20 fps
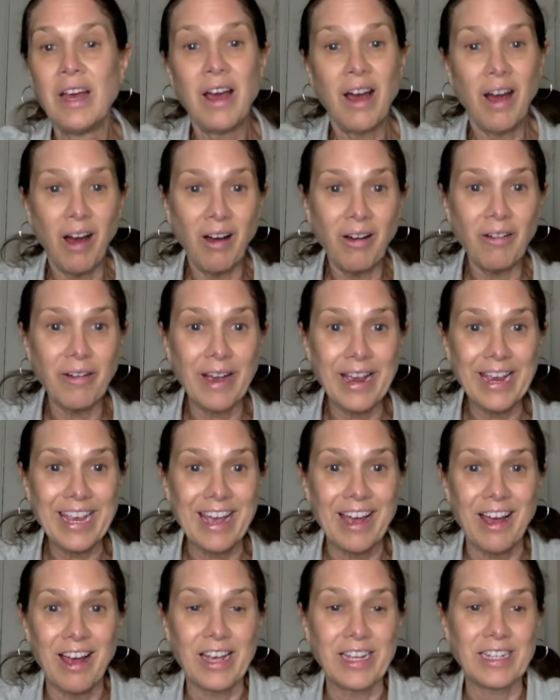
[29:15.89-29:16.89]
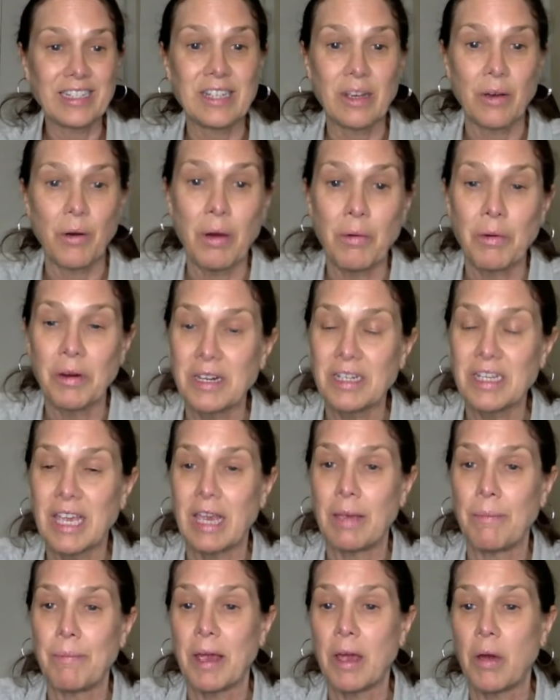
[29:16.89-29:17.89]
All right, guys. So I wanted to
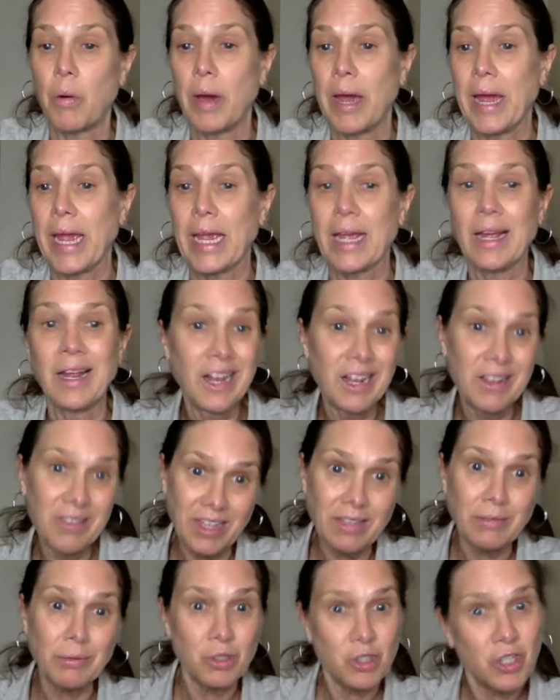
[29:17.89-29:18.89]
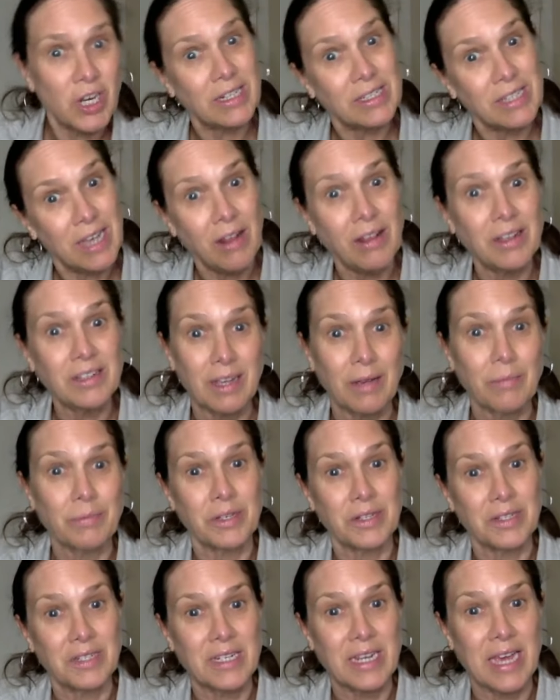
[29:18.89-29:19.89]
keep it quick. That's what Chantel is up to
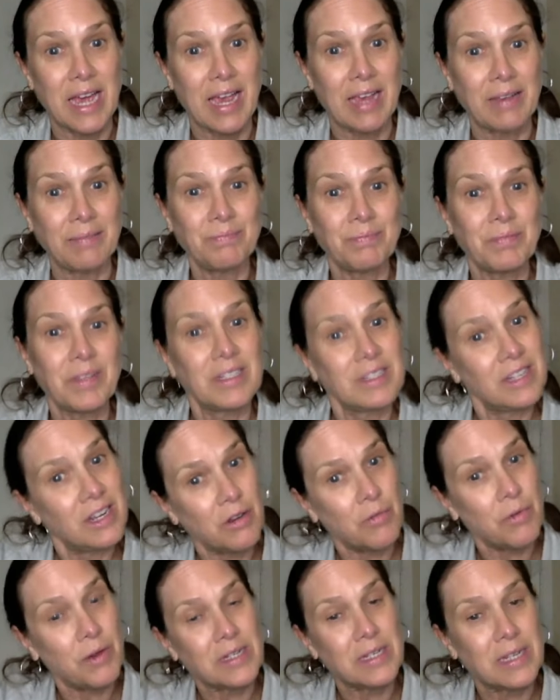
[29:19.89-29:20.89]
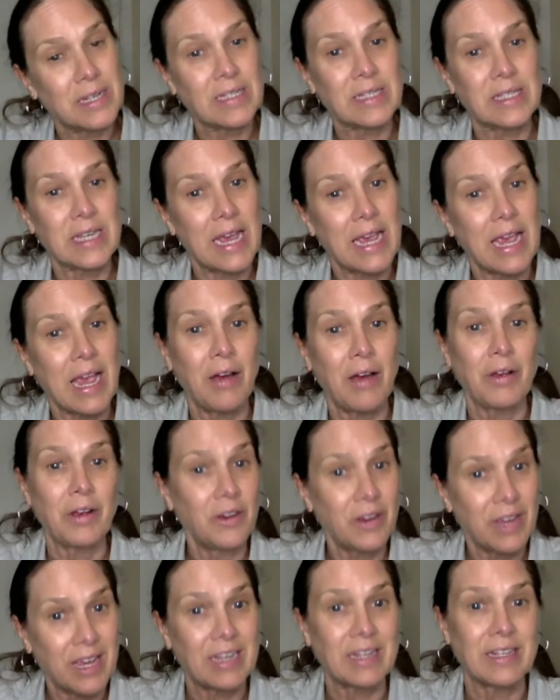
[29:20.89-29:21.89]
today, continuing to take out her
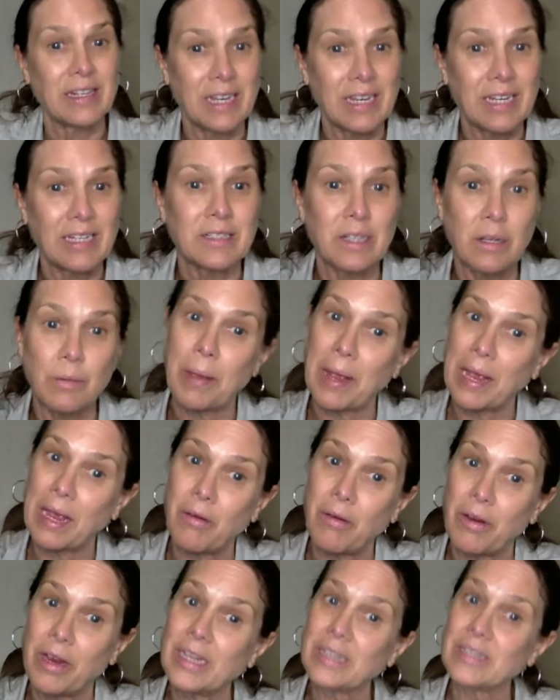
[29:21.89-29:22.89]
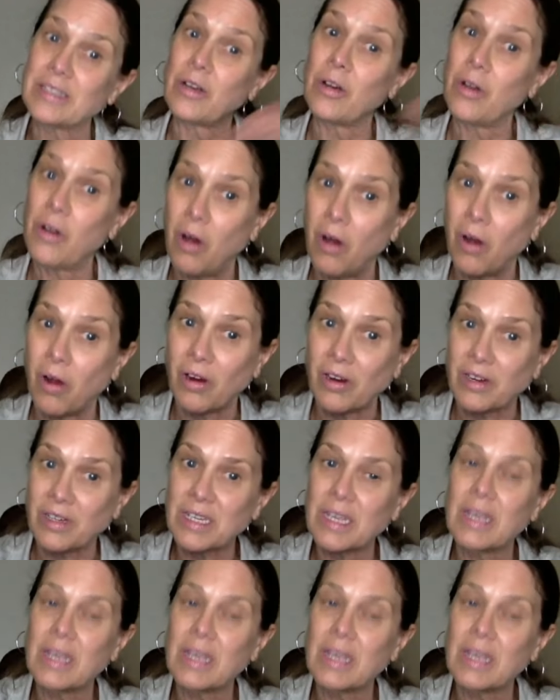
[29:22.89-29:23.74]
kidneys, her pancreas, her heart.